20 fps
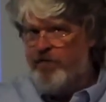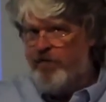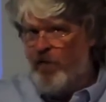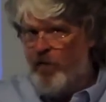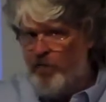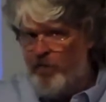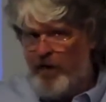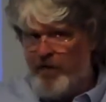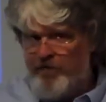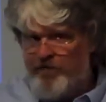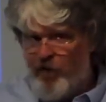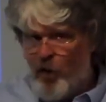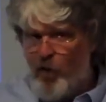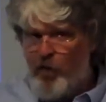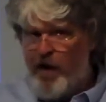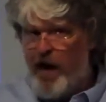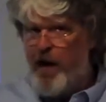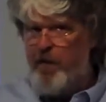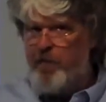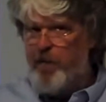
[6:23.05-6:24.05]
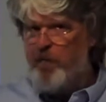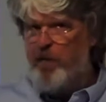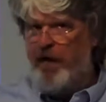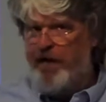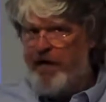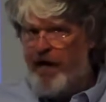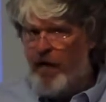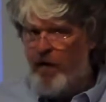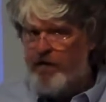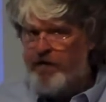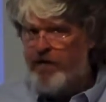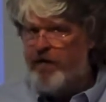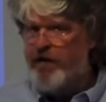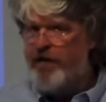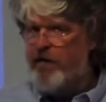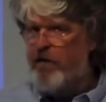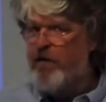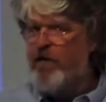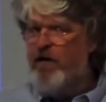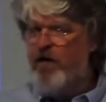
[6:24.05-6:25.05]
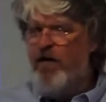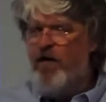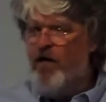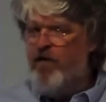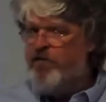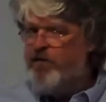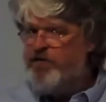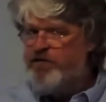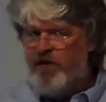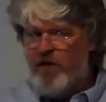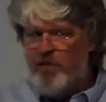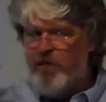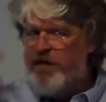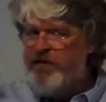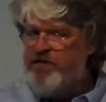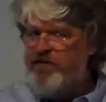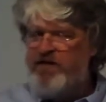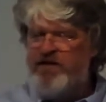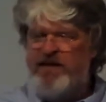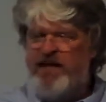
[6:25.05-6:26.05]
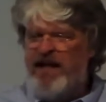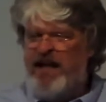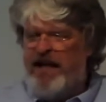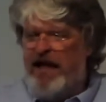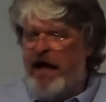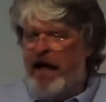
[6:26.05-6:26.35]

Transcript: you know, my phone app on my calculator, for some reason,